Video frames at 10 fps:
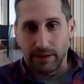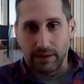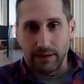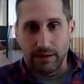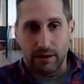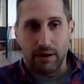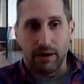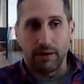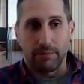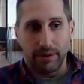in a
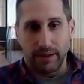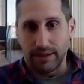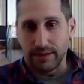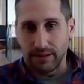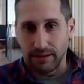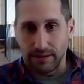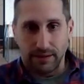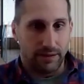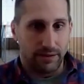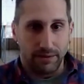hard place
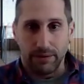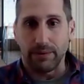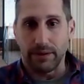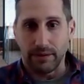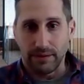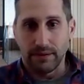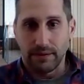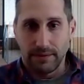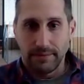in 2 to 3 years.